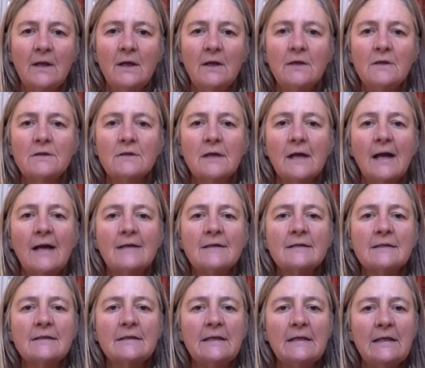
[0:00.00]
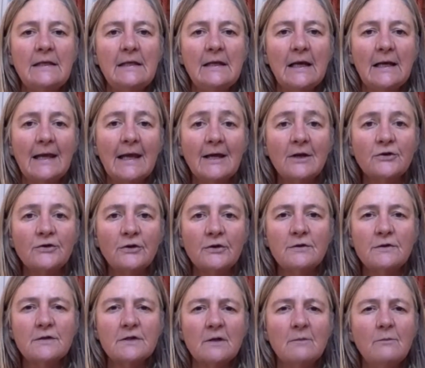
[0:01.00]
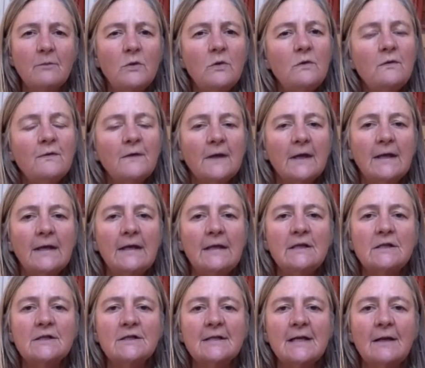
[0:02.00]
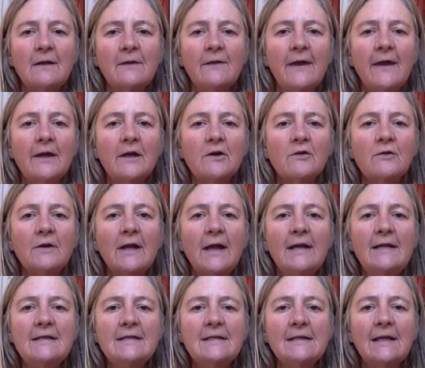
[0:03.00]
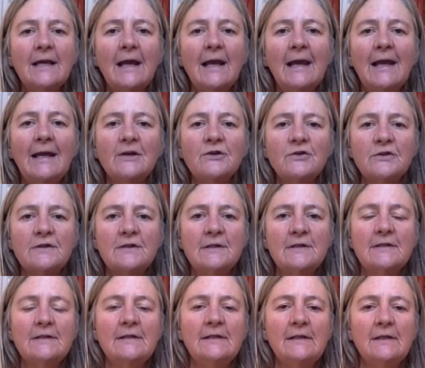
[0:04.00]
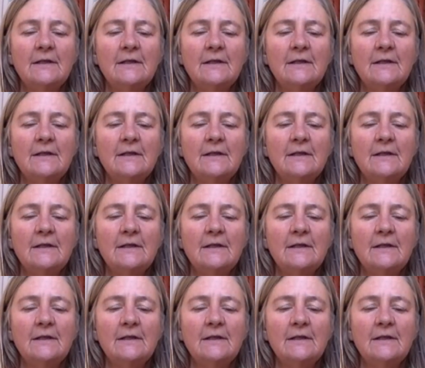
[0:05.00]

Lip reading: So as the electrons are moving in each cell, they're creating electricity.